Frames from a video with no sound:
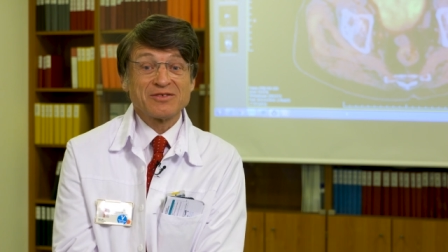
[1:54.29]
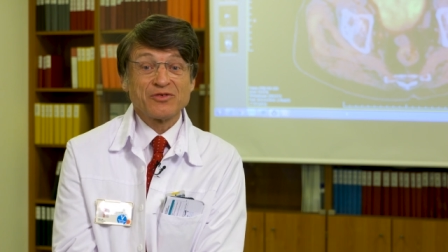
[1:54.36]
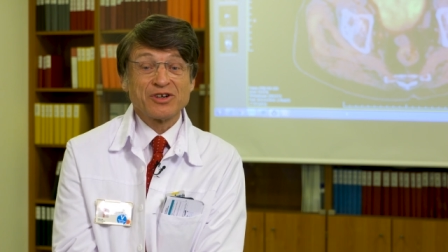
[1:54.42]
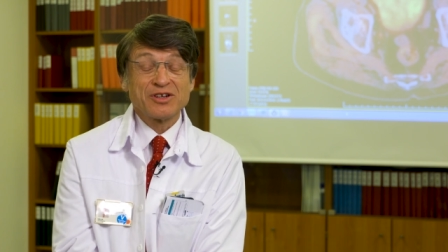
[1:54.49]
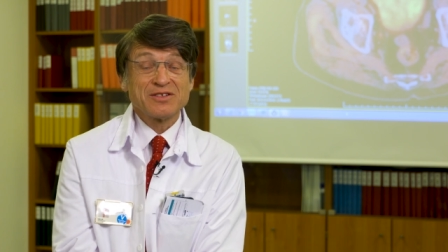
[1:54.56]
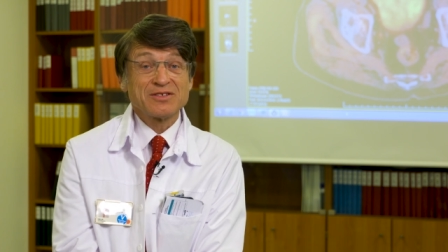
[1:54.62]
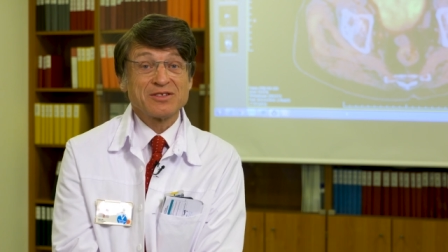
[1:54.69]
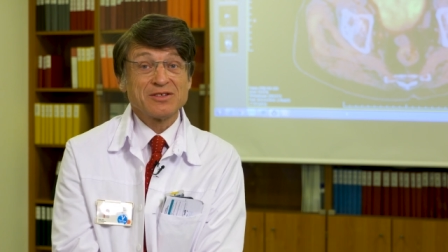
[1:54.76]

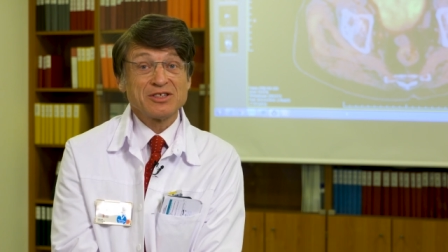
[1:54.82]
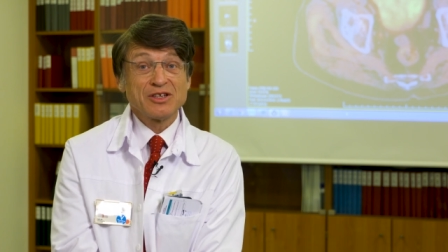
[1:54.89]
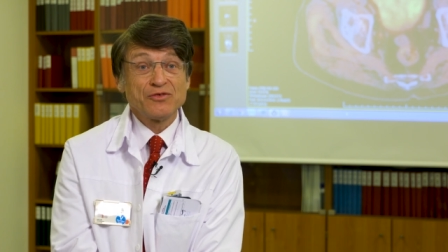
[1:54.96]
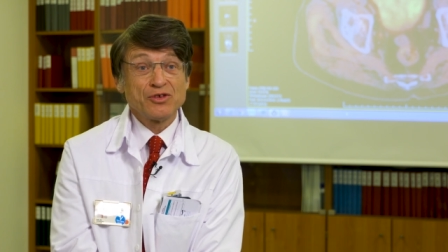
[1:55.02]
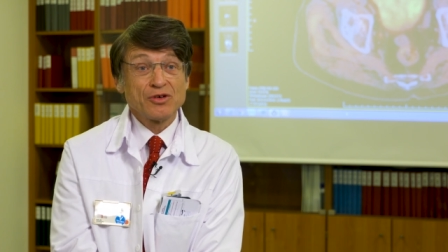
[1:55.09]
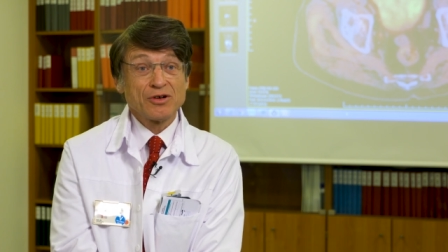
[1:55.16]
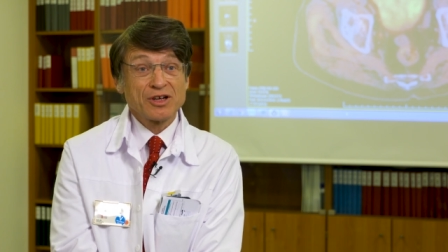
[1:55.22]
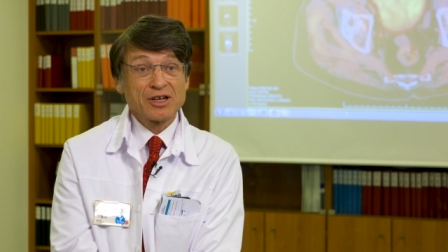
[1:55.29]
For instance,
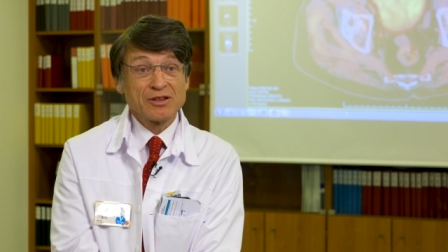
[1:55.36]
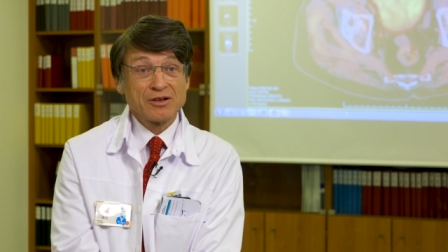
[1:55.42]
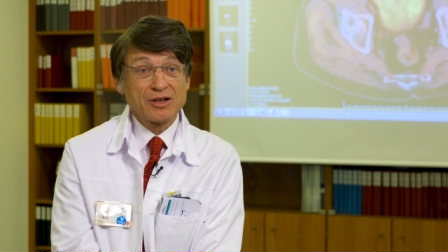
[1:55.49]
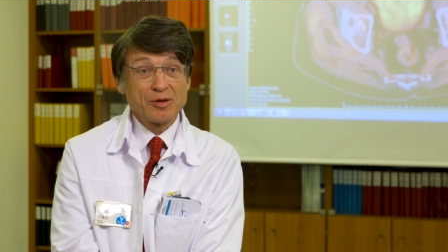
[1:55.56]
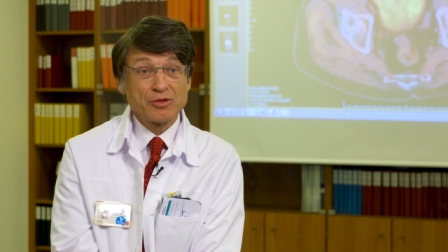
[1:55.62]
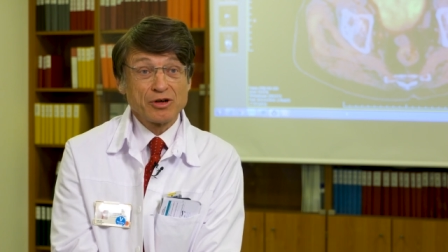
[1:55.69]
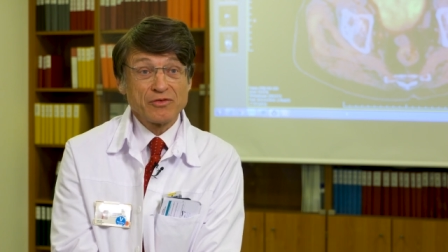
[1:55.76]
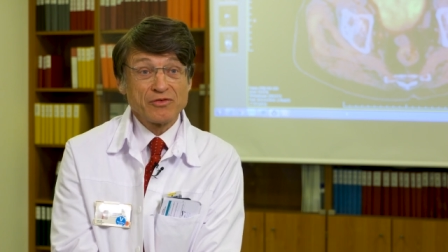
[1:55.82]
if you look at the number